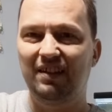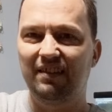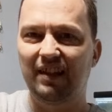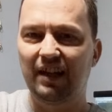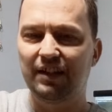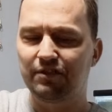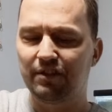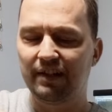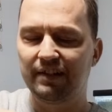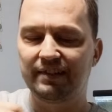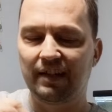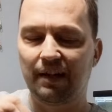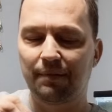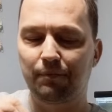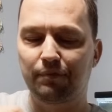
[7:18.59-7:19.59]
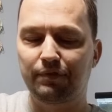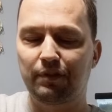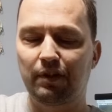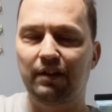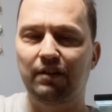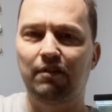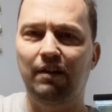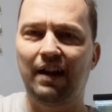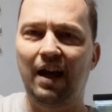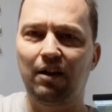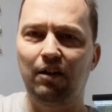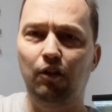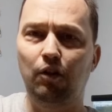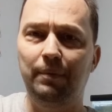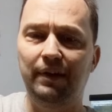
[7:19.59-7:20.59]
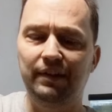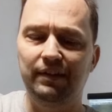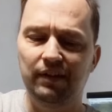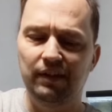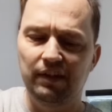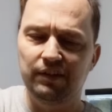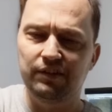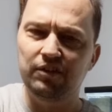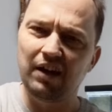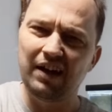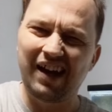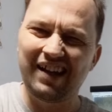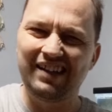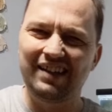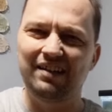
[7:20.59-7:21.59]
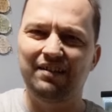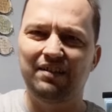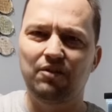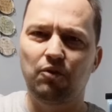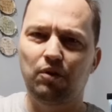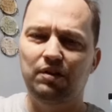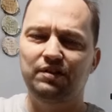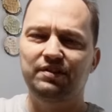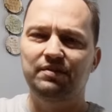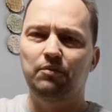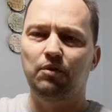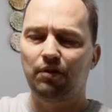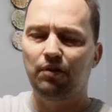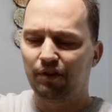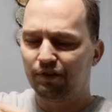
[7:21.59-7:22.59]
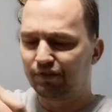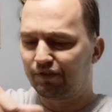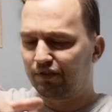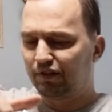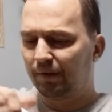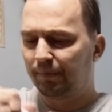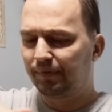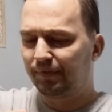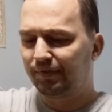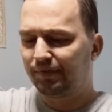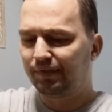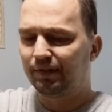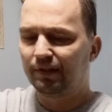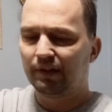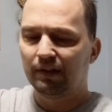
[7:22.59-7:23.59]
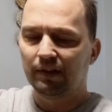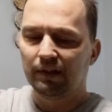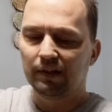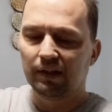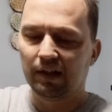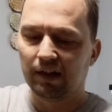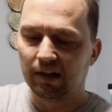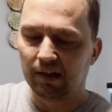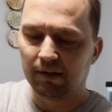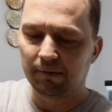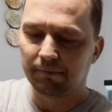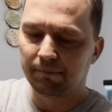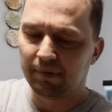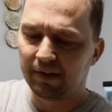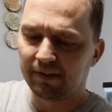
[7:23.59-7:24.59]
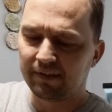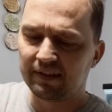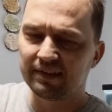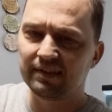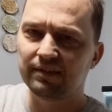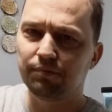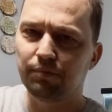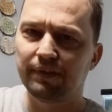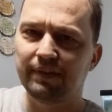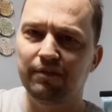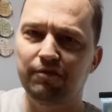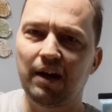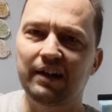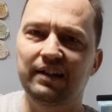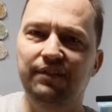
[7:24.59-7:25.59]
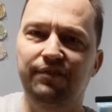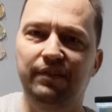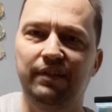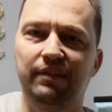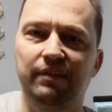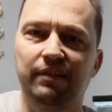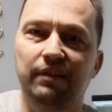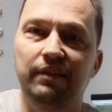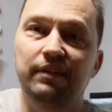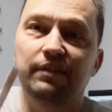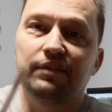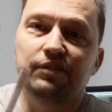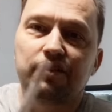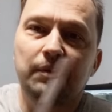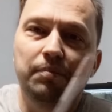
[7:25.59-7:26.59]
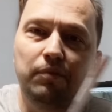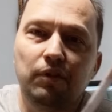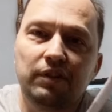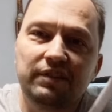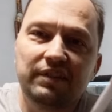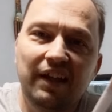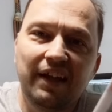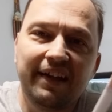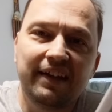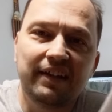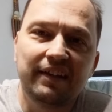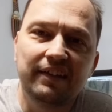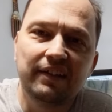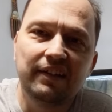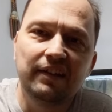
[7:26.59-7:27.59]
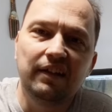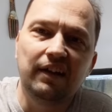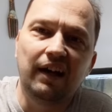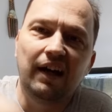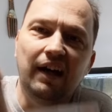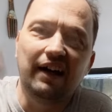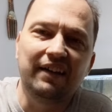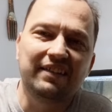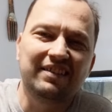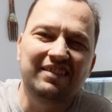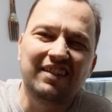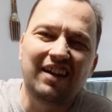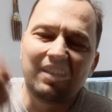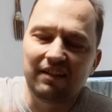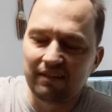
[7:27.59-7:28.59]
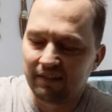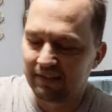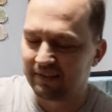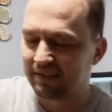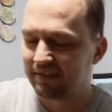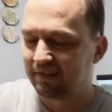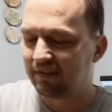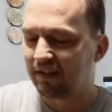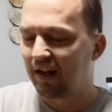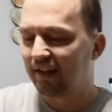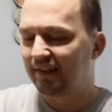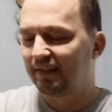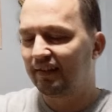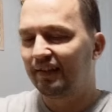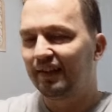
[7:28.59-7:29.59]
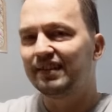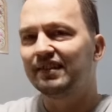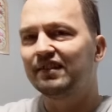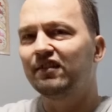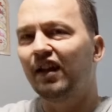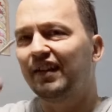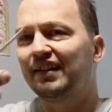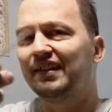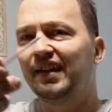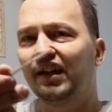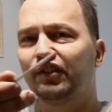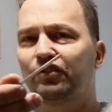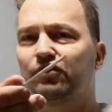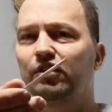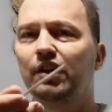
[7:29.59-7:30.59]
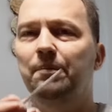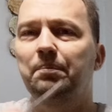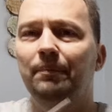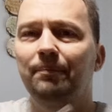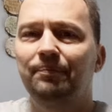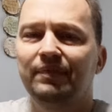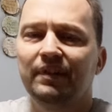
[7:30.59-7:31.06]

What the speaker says: Nitrates, I'm starting to run out a little bit, so I need to order some more of those strips. But this is what the reactive strip looks like. This is not a test strip.